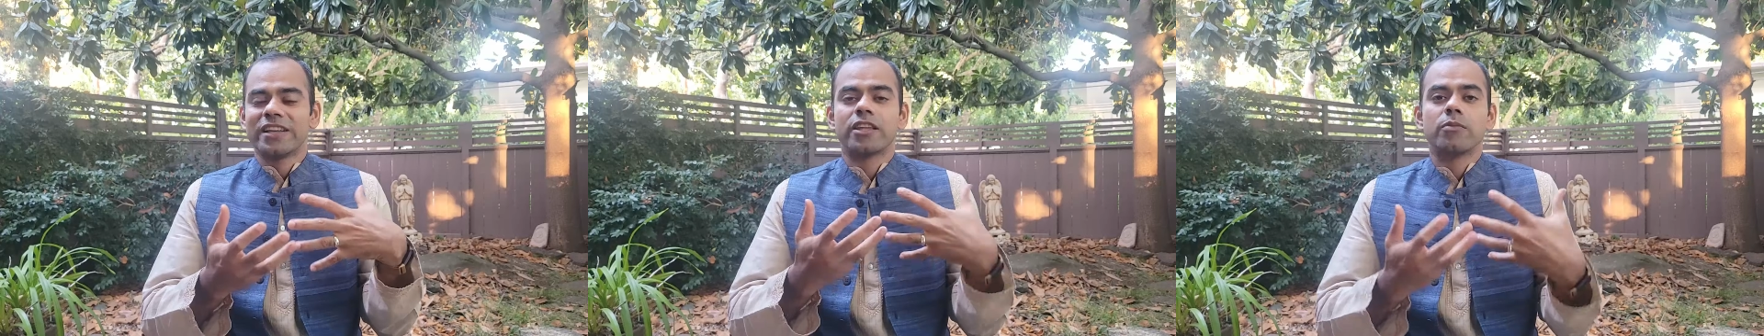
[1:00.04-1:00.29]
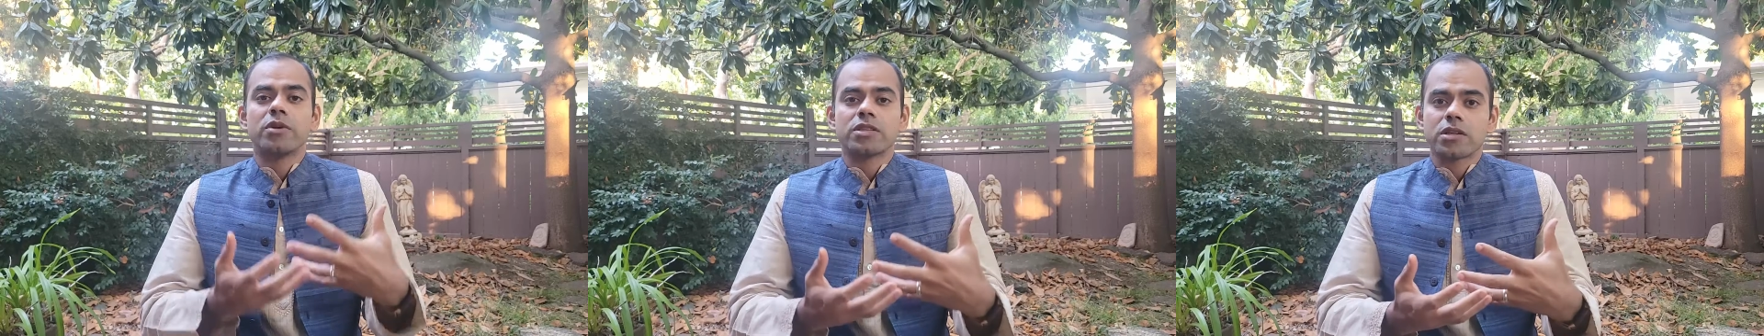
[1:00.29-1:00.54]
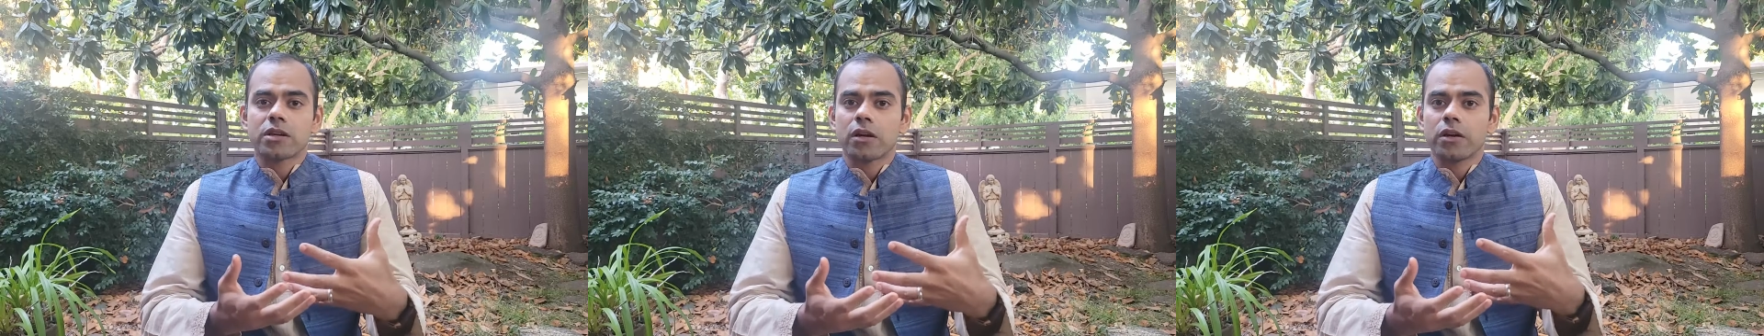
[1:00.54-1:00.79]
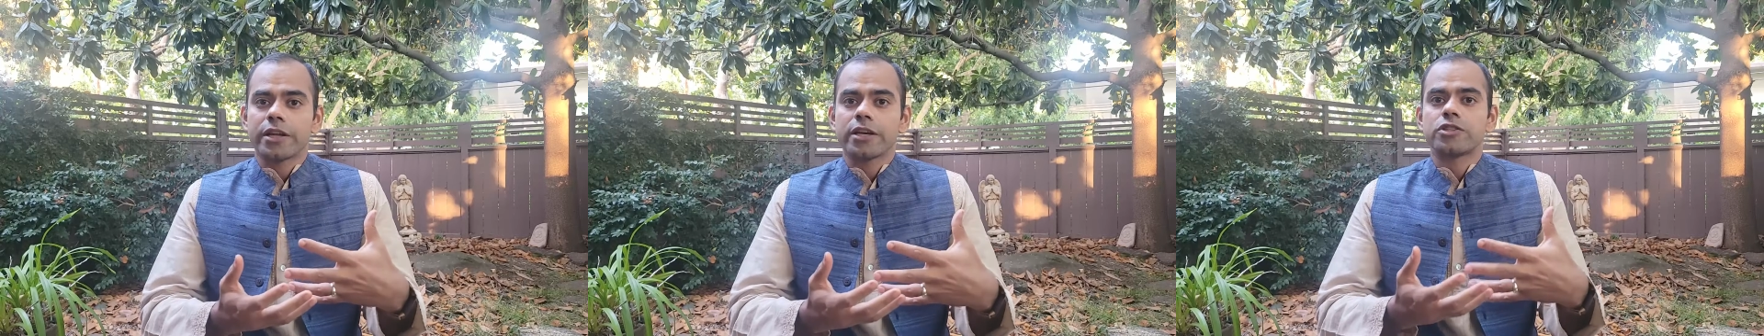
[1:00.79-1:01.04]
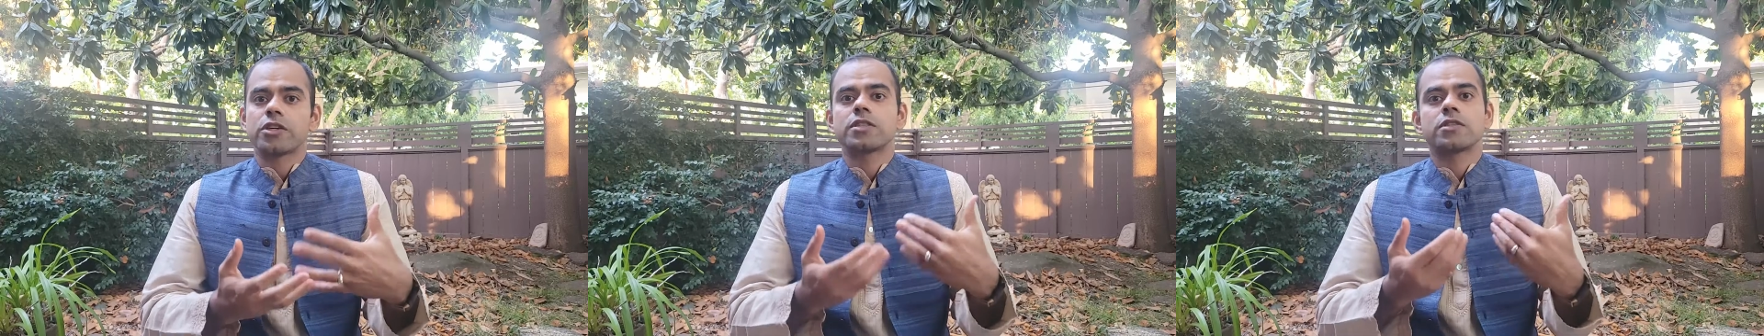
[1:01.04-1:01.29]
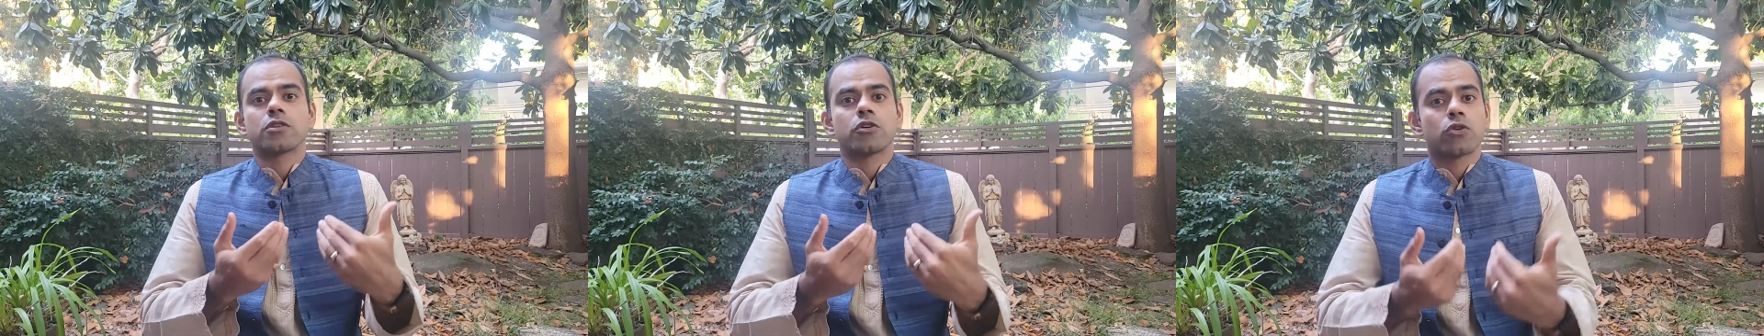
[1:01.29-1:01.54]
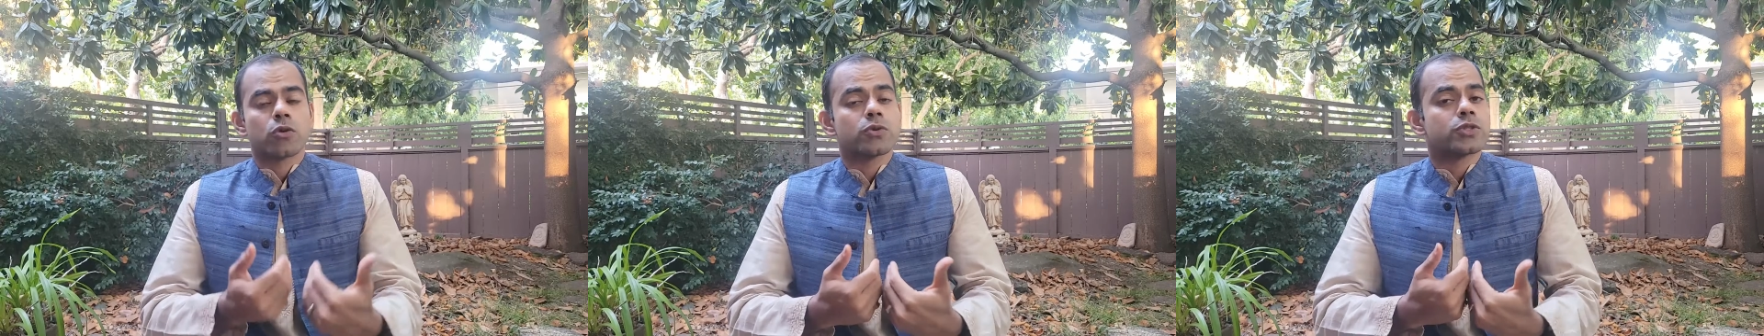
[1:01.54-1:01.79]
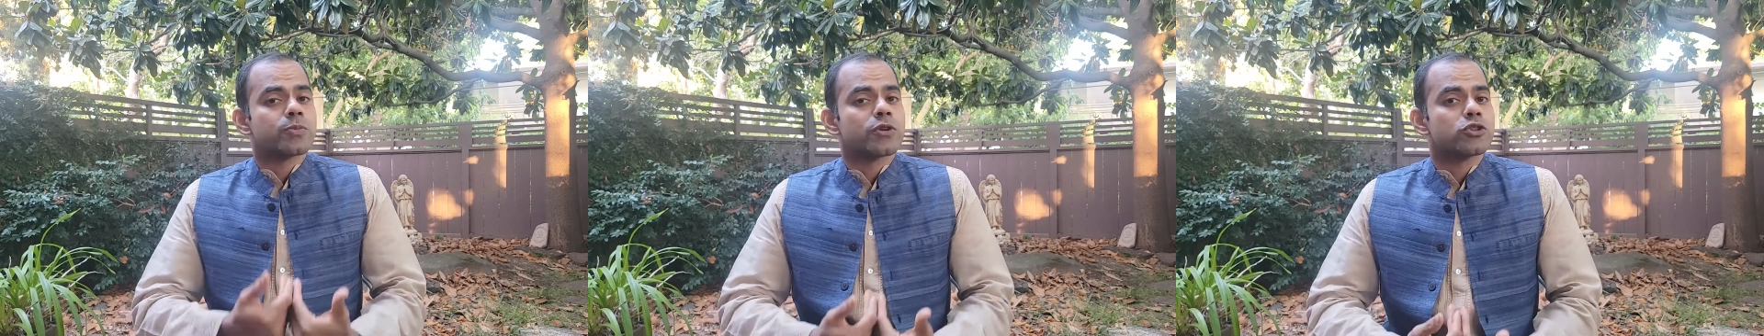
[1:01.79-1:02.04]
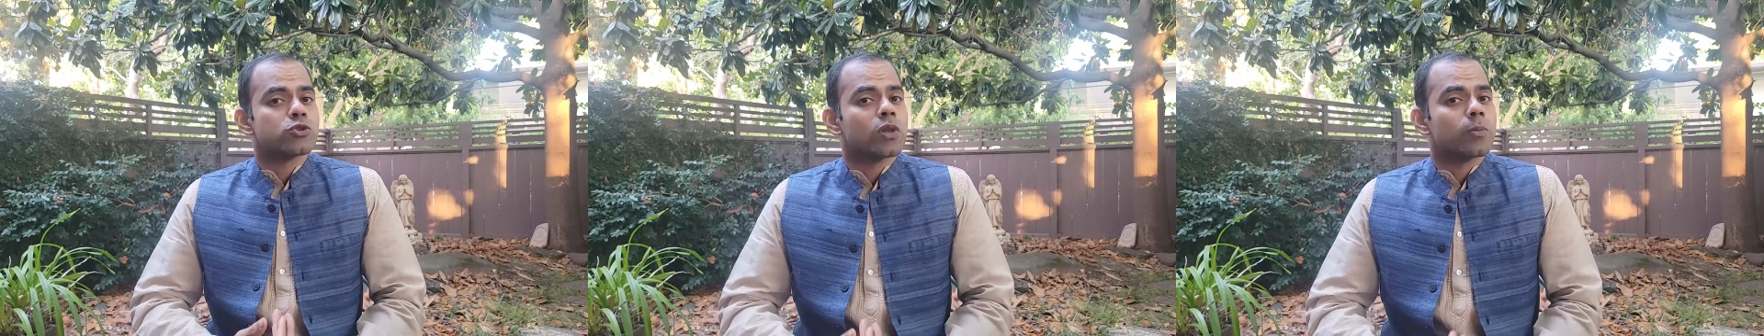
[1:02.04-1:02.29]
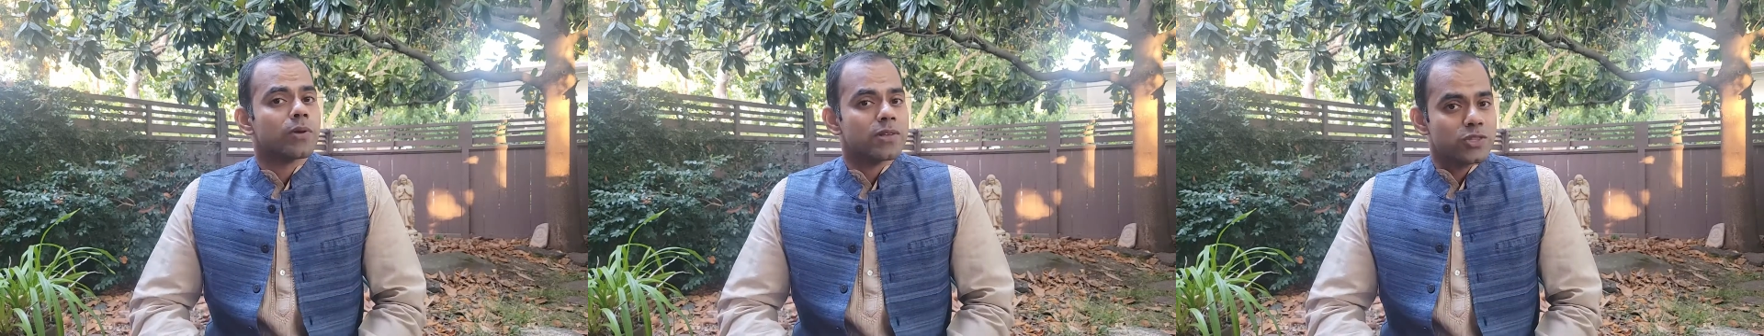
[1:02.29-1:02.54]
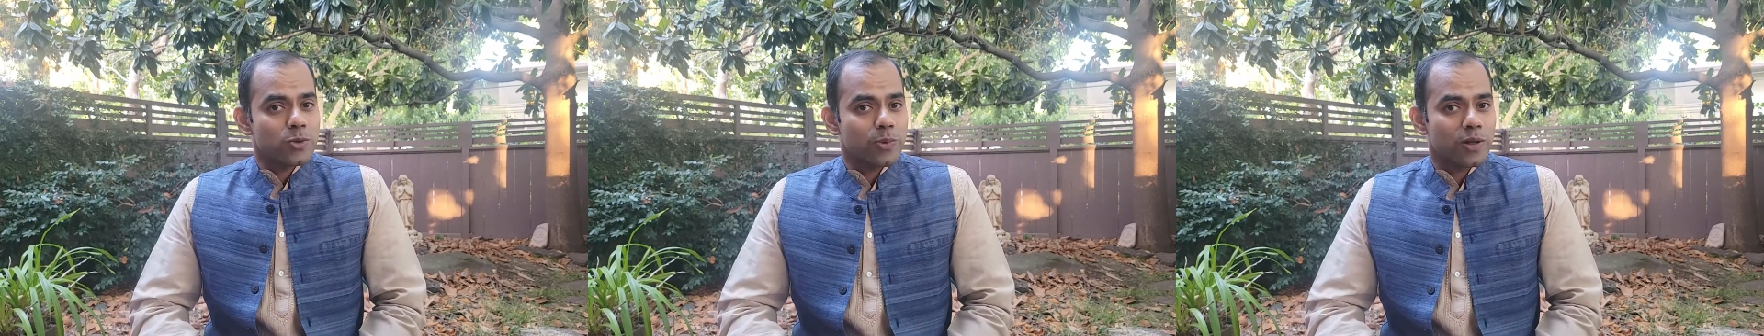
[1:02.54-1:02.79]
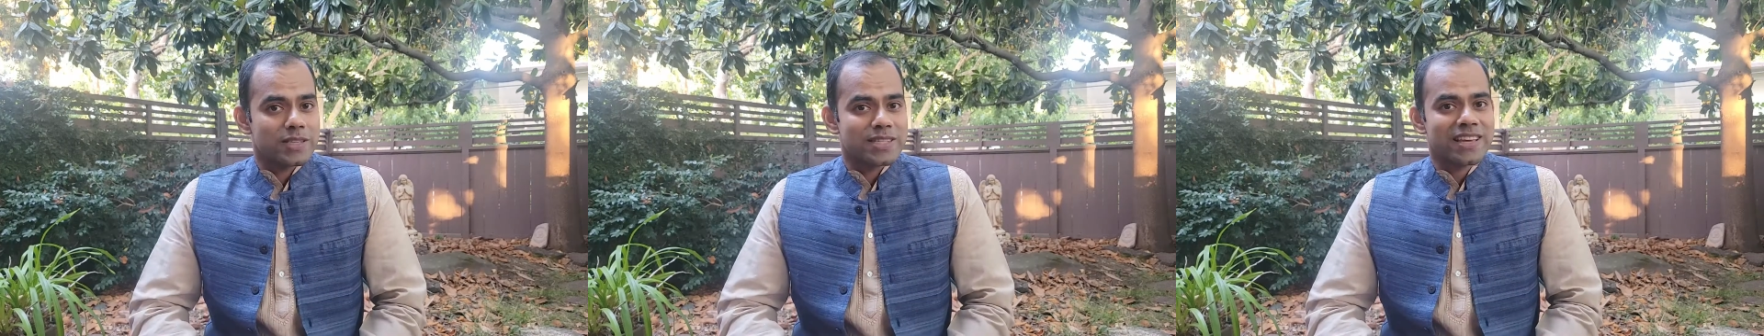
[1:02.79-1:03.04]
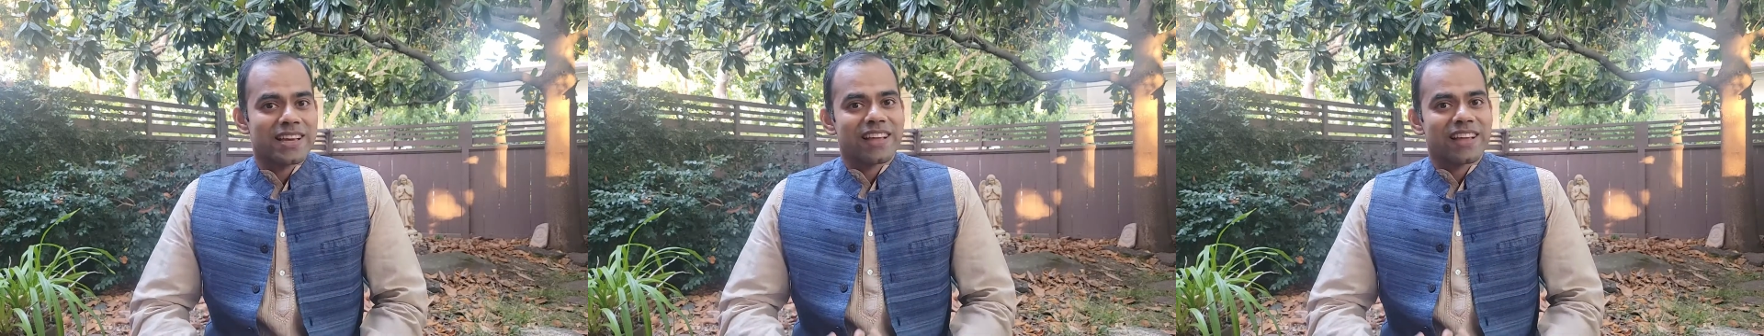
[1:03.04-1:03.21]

the mystical teachings and the true spiritual principles